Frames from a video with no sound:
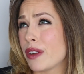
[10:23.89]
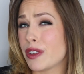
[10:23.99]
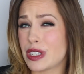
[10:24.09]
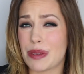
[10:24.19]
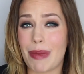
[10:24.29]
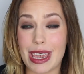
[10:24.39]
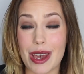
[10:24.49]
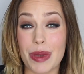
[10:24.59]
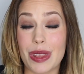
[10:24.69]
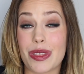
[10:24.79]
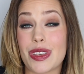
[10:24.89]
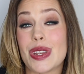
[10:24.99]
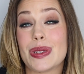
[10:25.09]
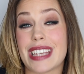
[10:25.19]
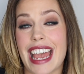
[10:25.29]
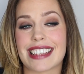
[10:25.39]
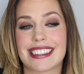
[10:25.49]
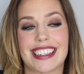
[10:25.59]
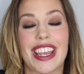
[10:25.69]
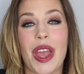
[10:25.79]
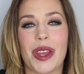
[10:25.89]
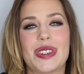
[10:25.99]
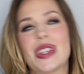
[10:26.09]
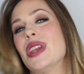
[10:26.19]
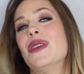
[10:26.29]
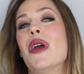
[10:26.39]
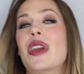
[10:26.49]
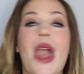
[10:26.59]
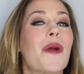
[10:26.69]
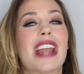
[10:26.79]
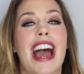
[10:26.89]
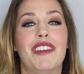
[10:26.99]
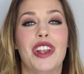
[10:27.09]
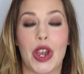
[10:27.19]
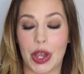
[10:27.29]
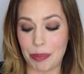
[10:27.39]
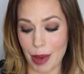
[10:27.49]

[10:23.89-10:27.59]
if you're just a makeup enthusiast, do go and have a look.